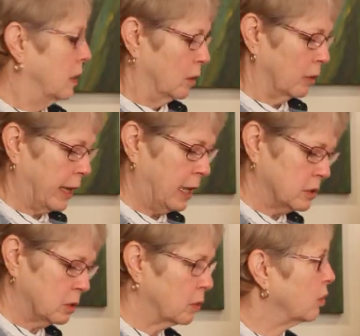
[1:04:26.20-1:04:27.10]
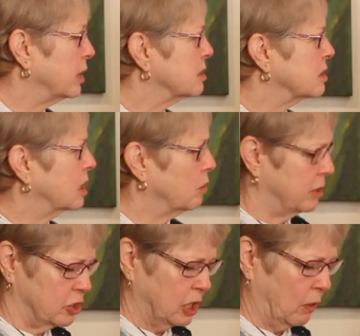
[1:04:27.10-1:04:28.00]
Okay, so we're going to start with
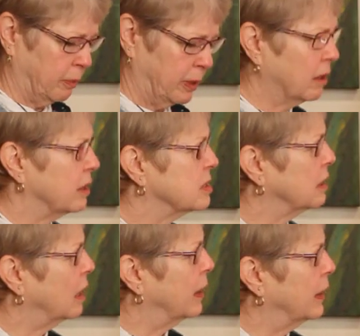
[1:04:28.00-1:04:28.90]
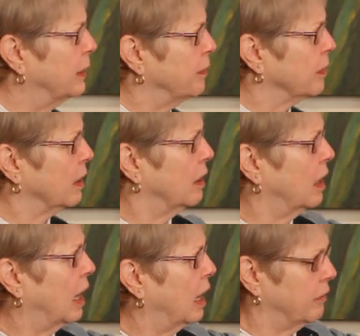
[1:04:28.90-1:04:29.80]
this yellow up here.
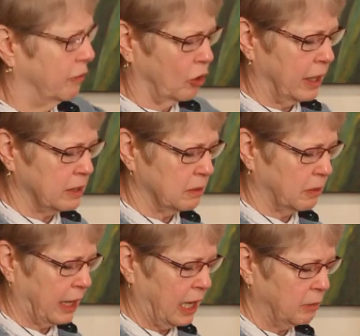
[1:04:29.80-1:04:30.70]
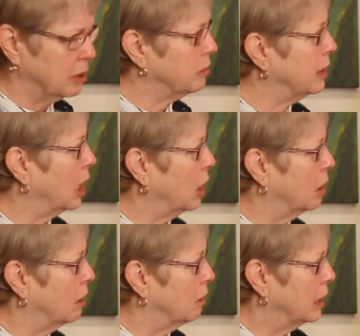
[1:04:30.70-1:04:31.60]
I've got some cadmium
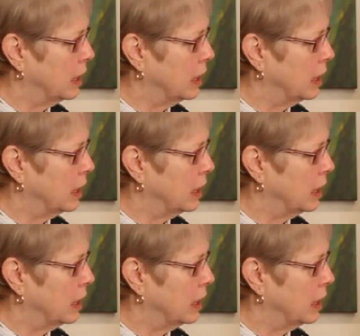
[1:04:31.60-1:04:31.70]
yellow